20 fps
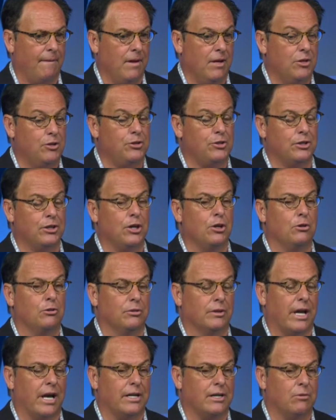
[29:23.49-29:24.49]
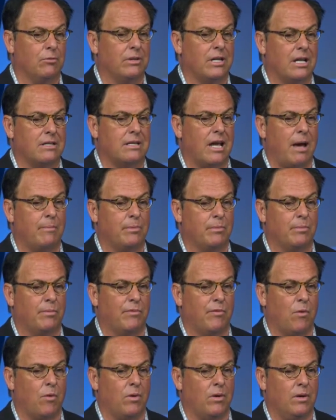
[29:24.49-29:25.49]
You should Google that. You know when that's happened
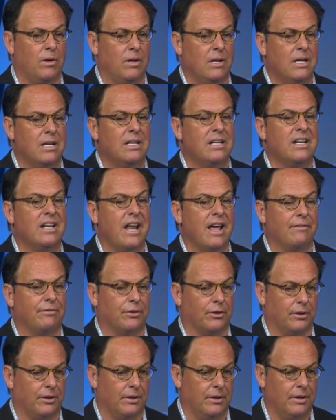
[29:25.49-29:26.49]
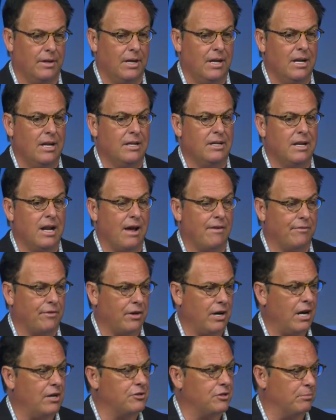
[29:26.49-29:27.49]
before? Never. Never
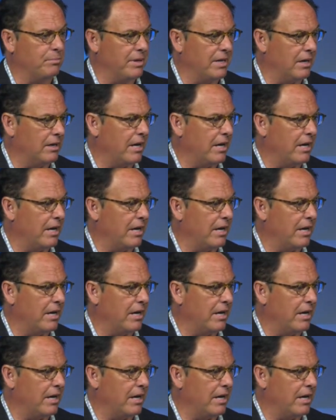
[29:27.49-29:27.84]
has there been a